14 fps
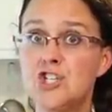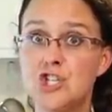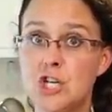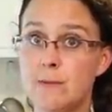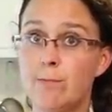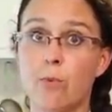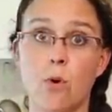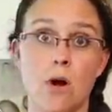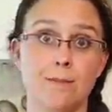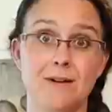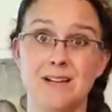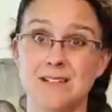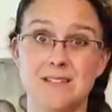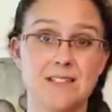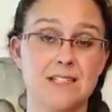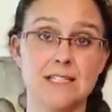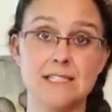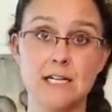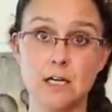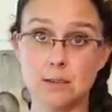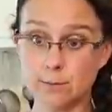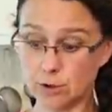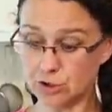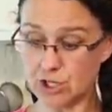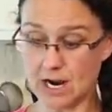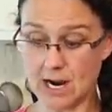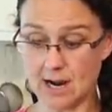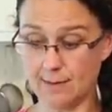cheap one because it did a terrible
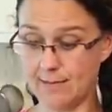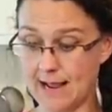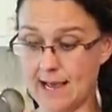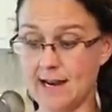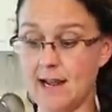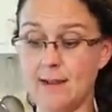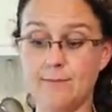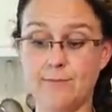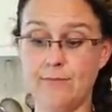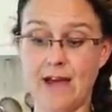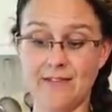job and I,